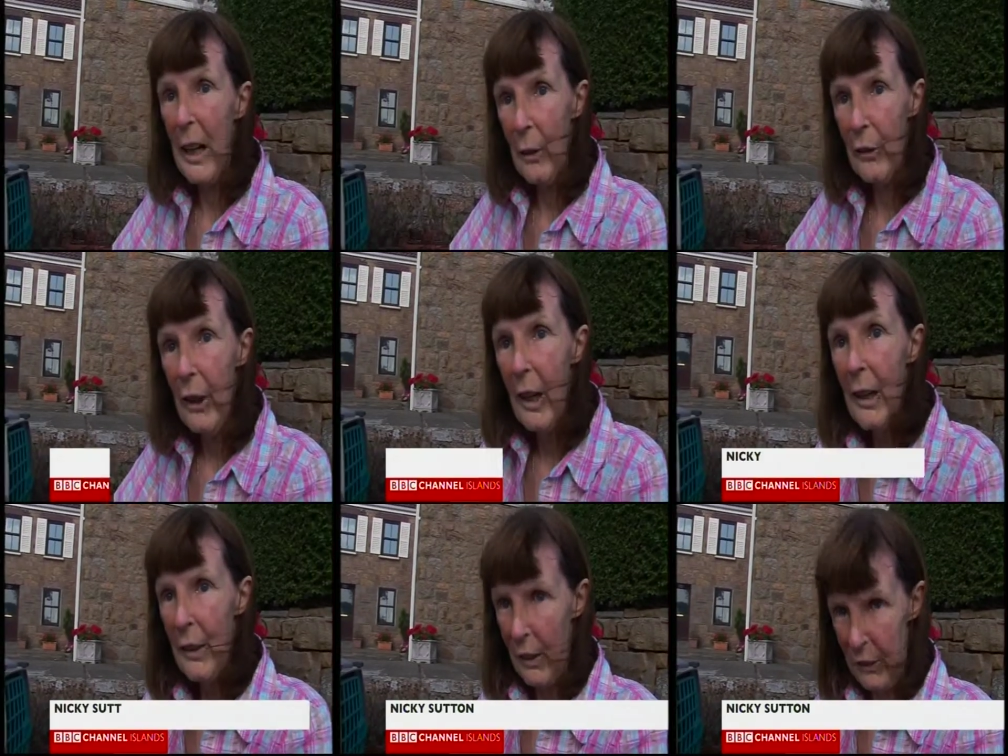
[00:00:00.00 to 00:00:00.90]
out,
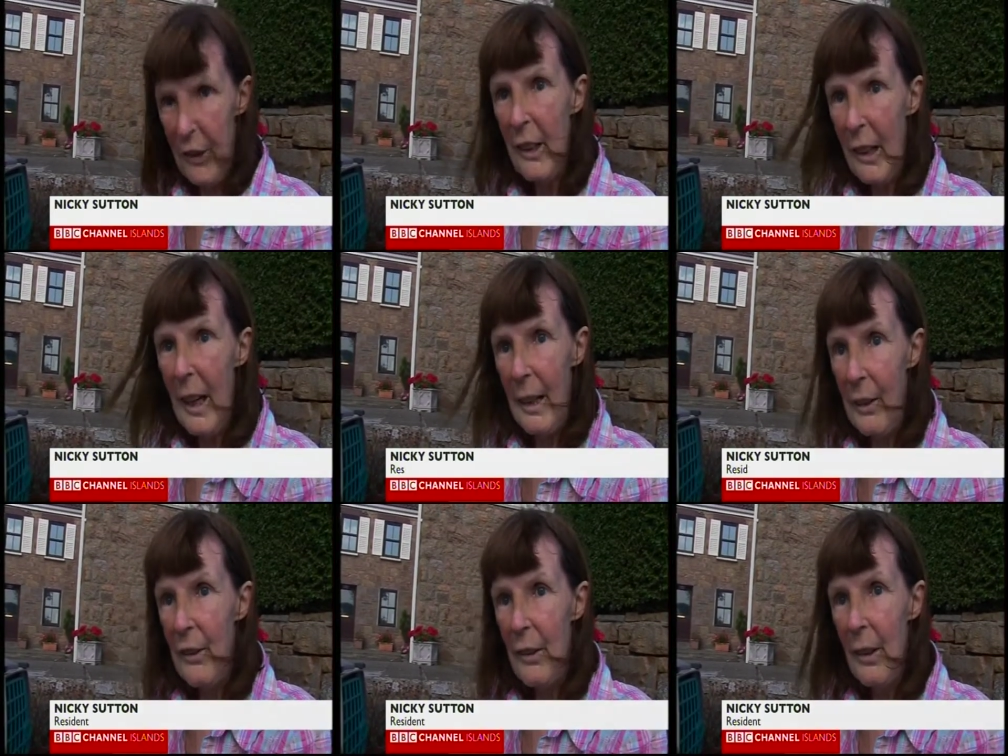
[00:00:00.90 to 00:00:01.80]
just in case.
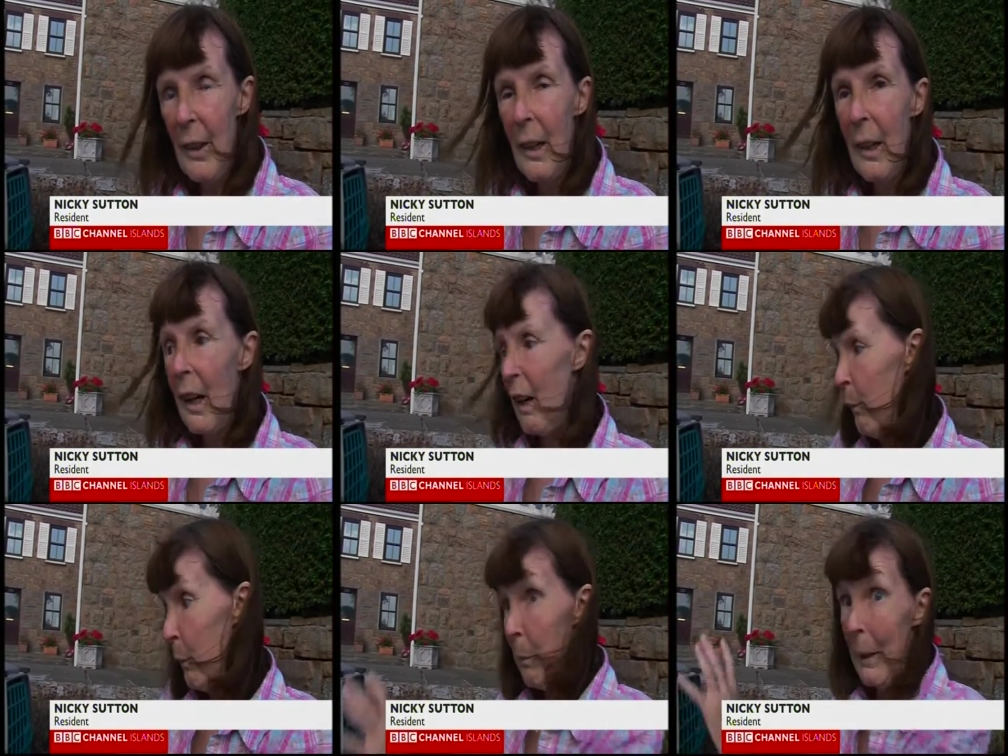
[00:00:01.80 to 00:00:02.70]
I've
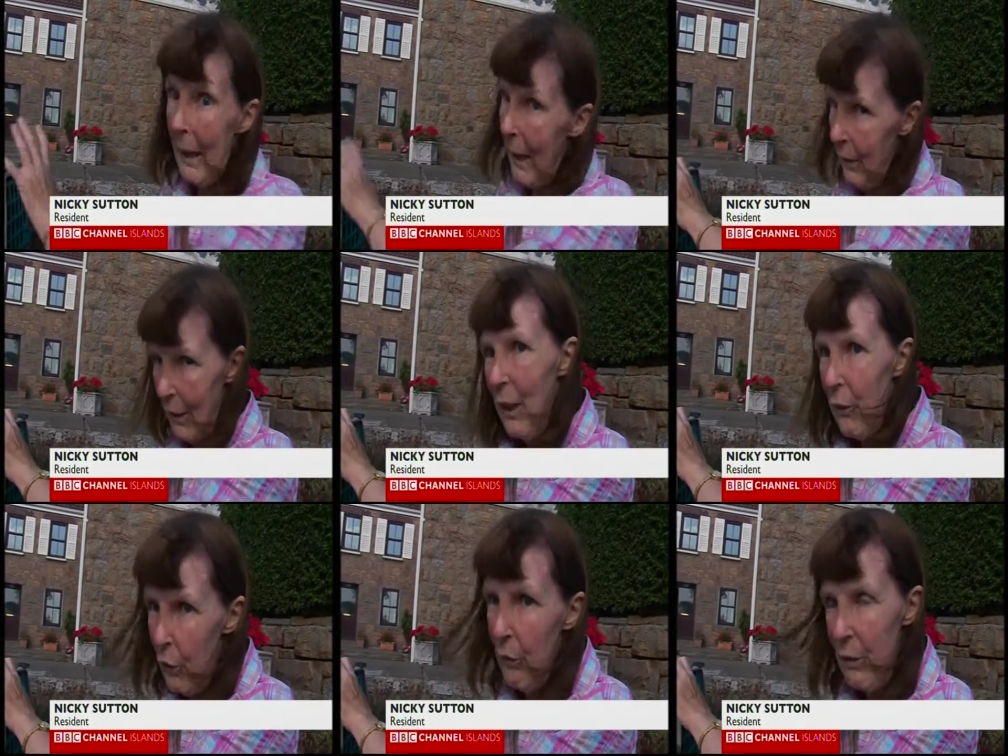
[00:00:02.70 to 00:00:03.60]
moved my cat out,
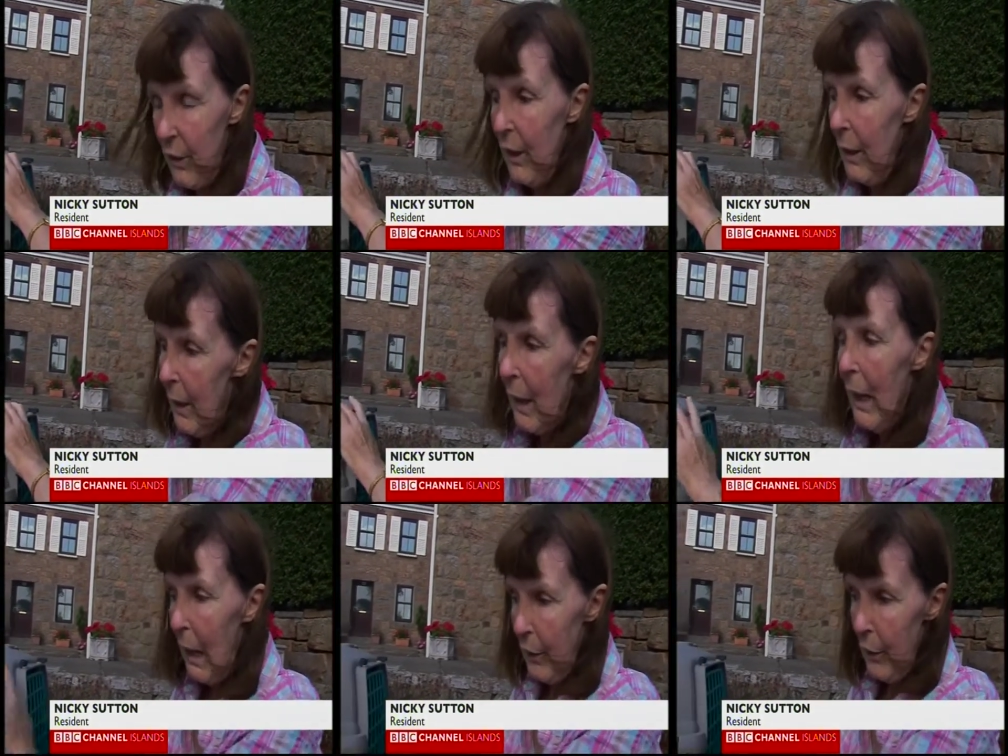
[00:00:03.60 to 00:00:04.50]
obviously,
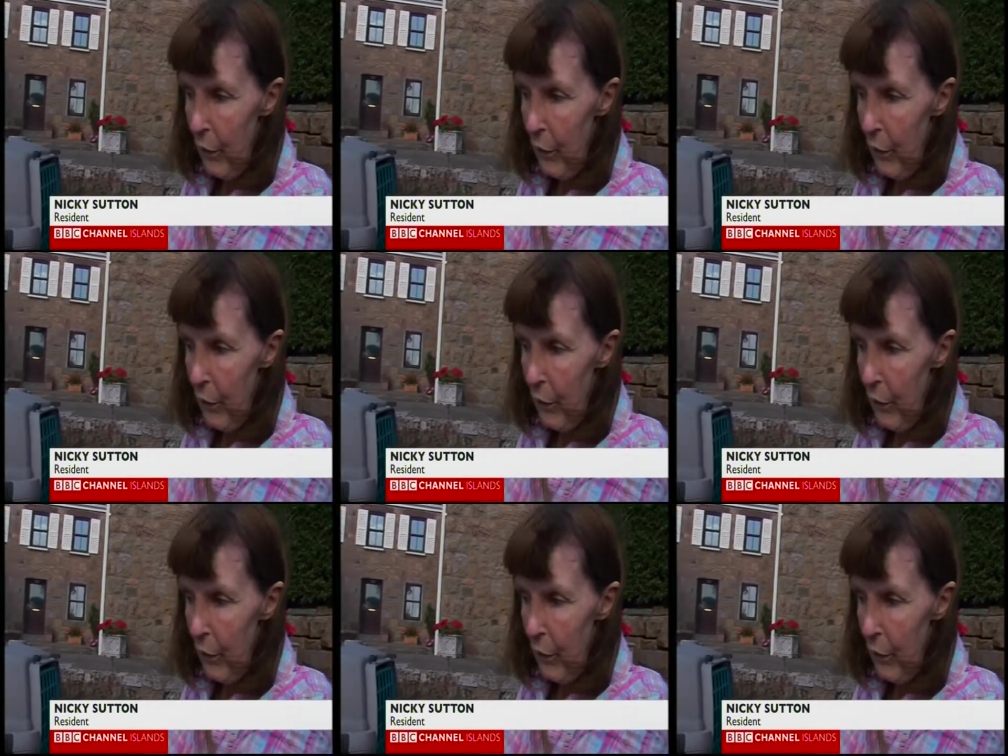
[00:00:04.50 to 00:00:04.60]
and the